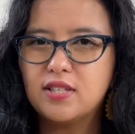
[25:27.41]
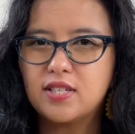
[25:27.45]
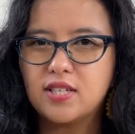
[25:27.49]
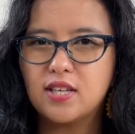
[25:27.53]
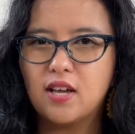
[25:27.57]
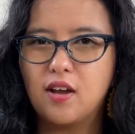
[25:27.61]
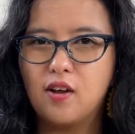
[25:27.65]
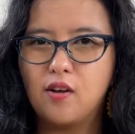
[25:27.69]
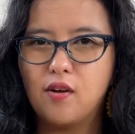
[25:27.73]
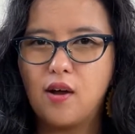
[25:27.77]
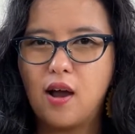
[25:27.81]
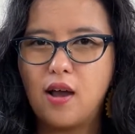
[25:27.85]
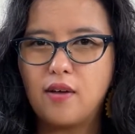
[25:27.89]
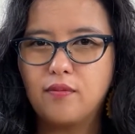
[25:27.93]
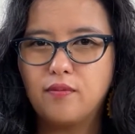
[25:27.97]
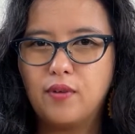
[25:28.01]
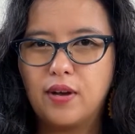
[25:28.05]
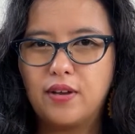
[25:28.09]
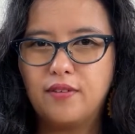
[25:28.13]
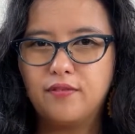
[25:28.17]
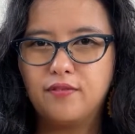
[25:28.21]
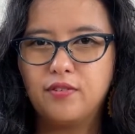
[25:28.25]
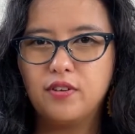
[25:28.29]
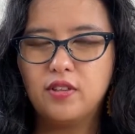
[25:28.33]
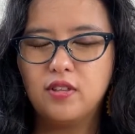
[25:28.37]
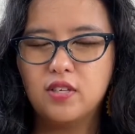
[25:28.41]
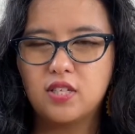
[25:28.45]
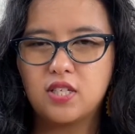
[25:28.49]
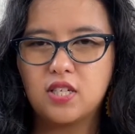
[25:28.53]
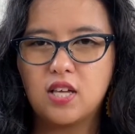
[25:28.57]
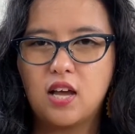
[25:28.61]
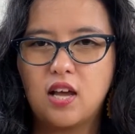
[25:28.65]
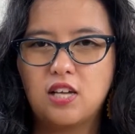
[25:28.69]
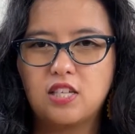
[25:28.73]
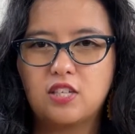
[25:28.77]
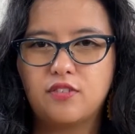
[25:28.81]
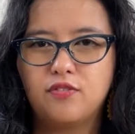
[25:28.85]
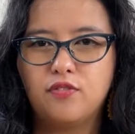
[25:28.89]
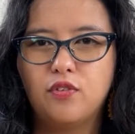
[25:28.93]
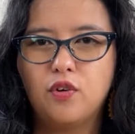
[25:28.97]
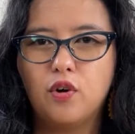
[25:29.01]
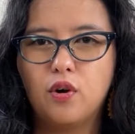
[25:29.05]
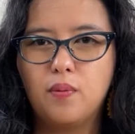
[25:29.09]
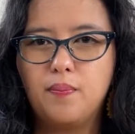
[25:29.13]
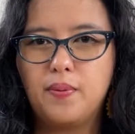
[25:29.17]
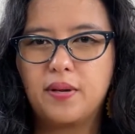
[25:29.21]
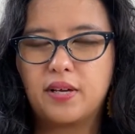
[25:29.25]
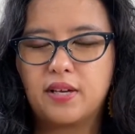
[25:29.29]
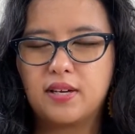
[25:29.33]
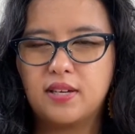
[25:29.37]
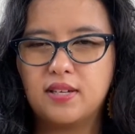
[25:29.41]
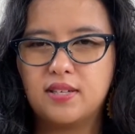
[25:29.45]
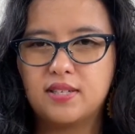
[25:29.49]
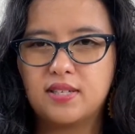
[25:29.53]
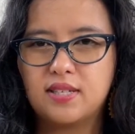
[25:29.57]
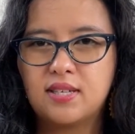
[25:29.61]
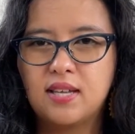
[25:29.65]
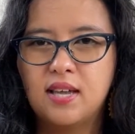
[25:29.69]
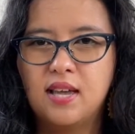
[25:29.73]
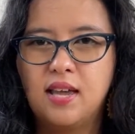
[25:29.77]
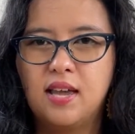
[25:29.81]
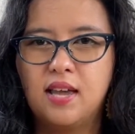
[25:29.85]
So I went for the size 4 because